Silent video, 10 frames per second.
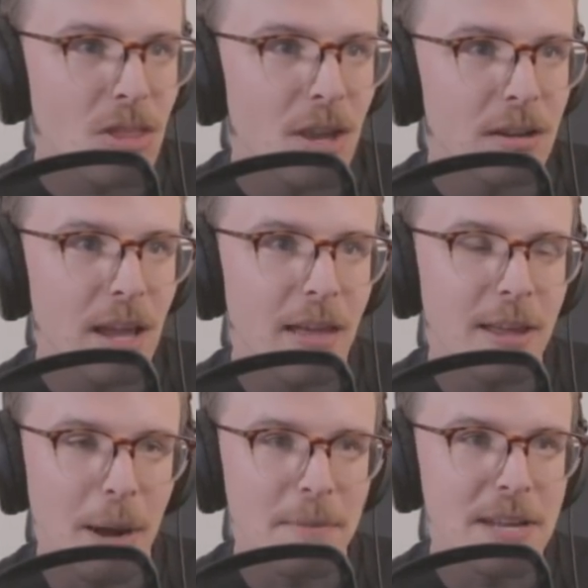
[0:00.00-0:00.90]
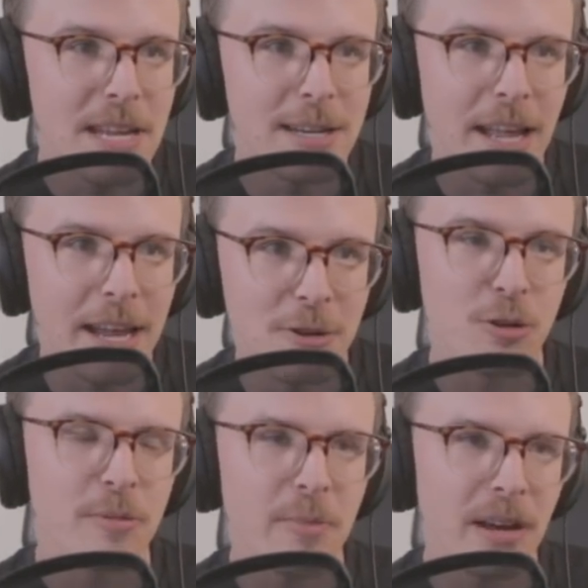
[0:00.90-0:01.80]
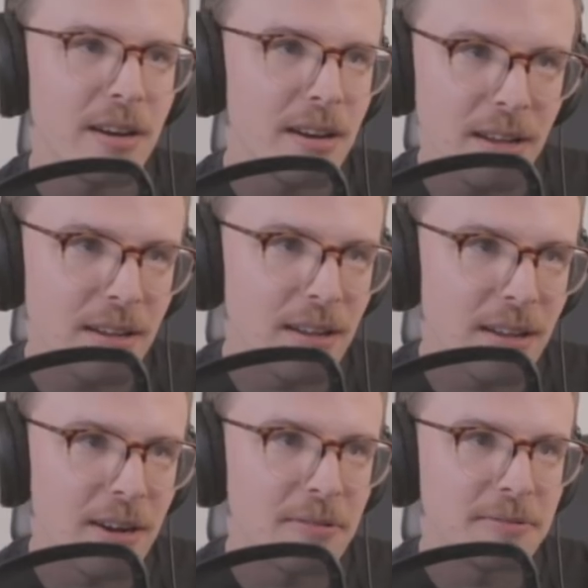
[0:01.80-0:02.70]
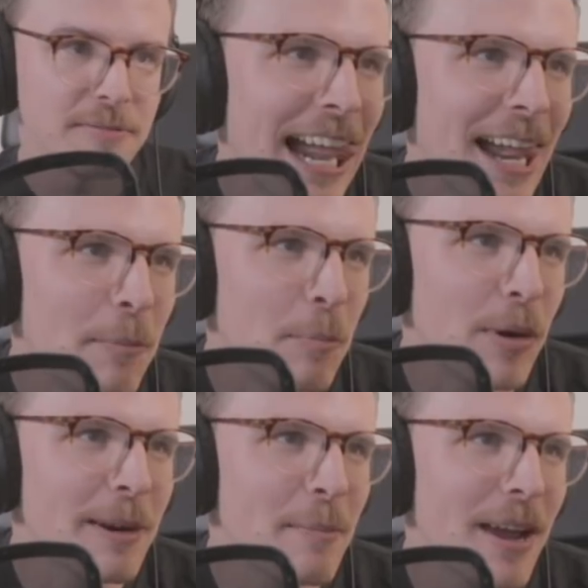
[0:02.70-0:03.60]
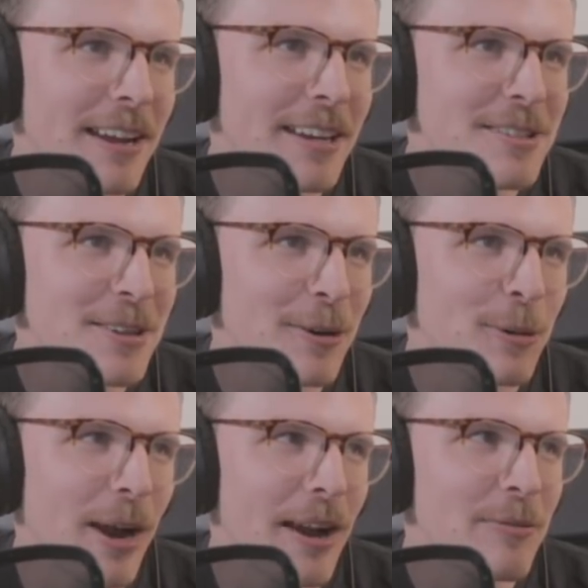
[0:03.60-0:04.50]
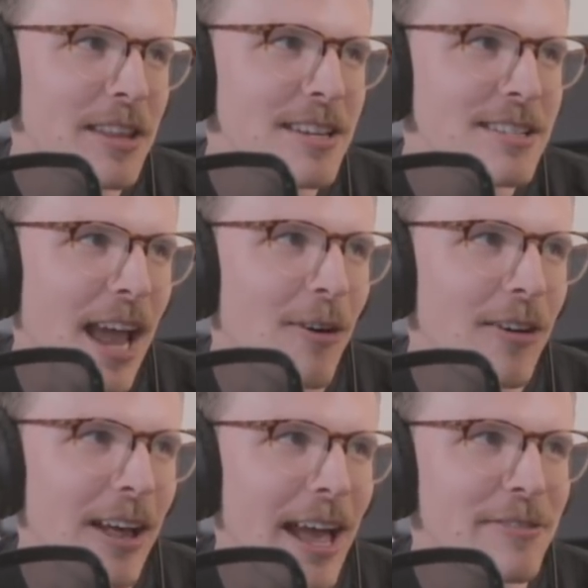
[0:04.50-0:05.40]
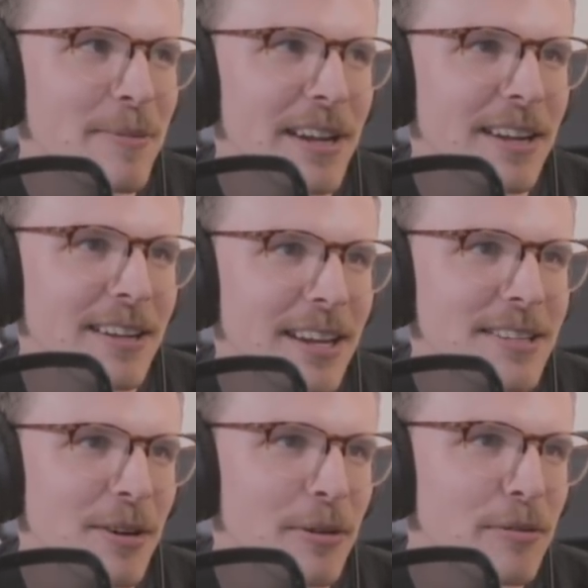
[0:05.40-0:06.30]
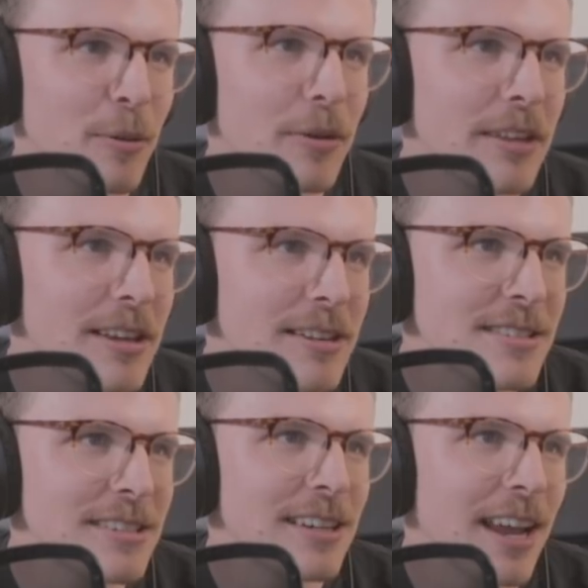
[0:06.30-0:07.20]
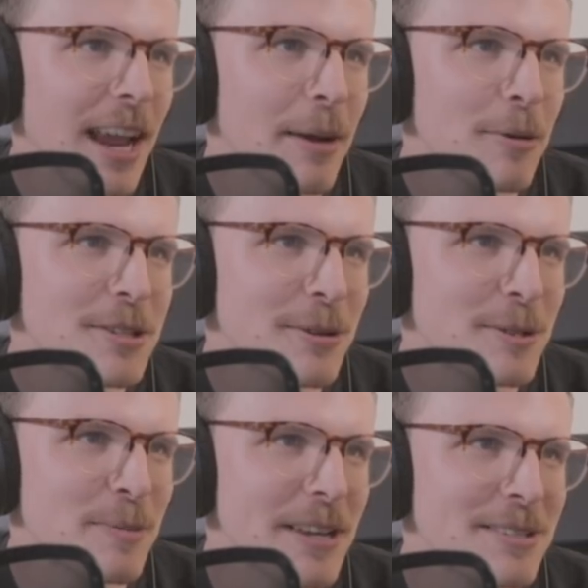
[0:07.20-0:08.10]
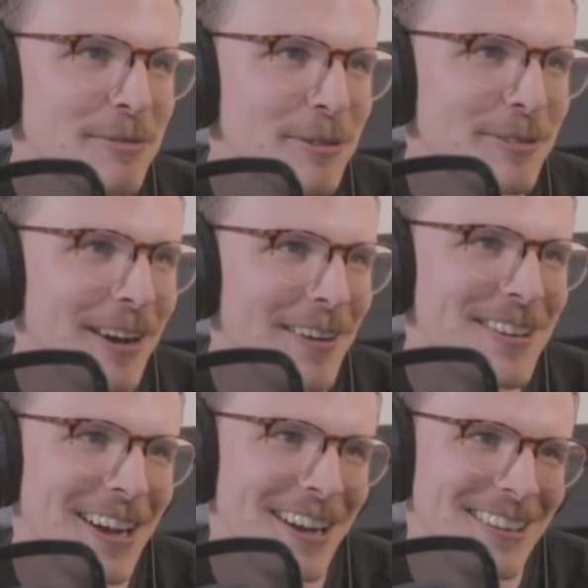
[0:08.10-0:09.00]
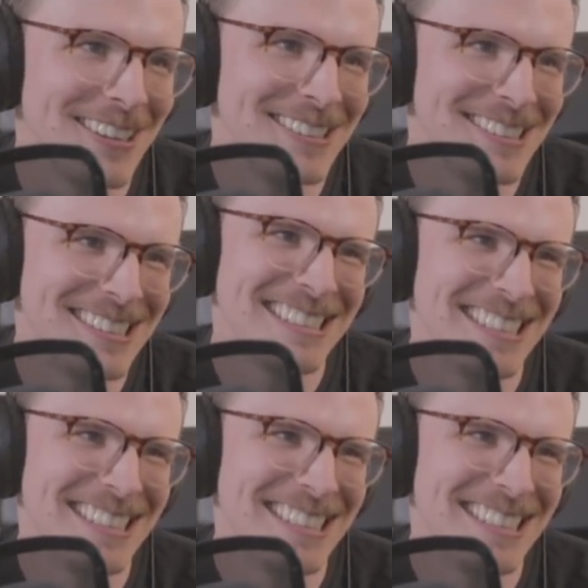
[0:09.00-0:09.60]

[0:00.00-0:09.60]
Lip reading: Yeah, they might be endangered, but, bring back Kickstarter crap for this. I'll have to make a Kickstarter for this. Ammo's too expensive for $5.